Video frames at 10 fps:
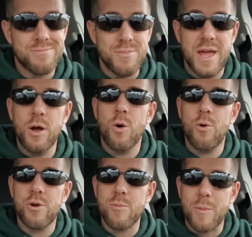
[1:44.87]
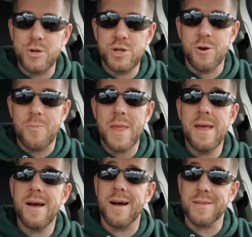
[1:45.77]
being older, more mature.
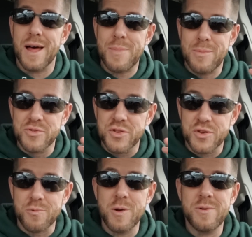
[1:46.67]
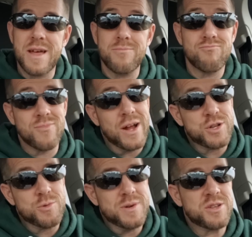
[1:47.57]
A lot of people disagree with that.
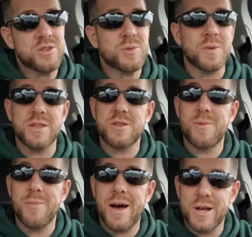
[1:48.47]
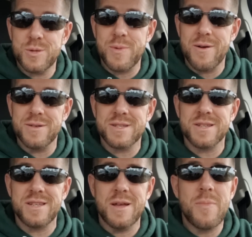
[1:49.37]
That's your business. But this has been my experience to
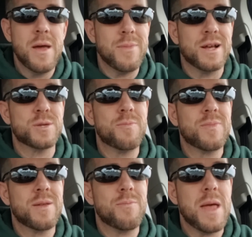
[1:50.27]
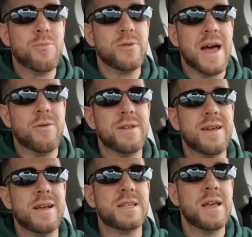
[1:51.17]
see, because people
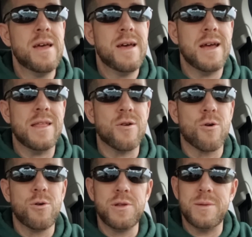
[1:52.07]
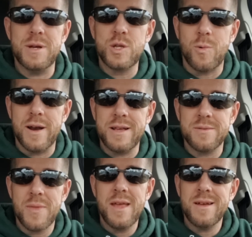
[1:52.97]
nowadays in their early mid-20s,
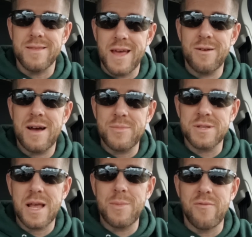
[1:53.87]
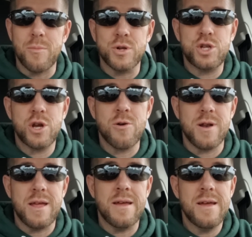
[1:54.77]
they don't have the same level of
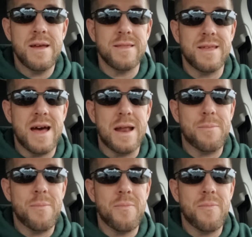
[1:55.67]
maturity that